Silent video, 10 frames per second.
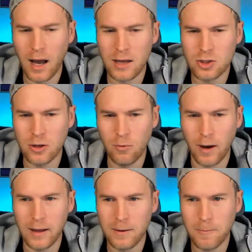You know
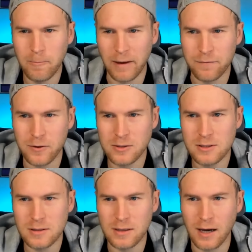what? My
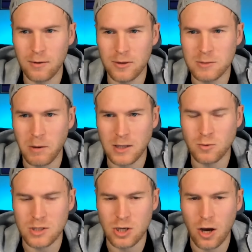first gut response
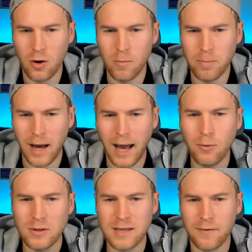was no, but I
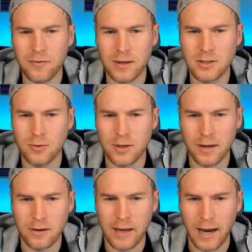will definitely do
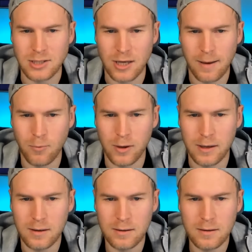another cash game
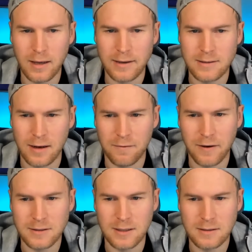week next
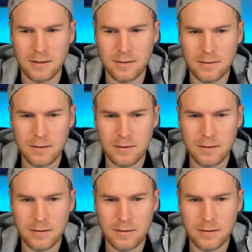NFL season.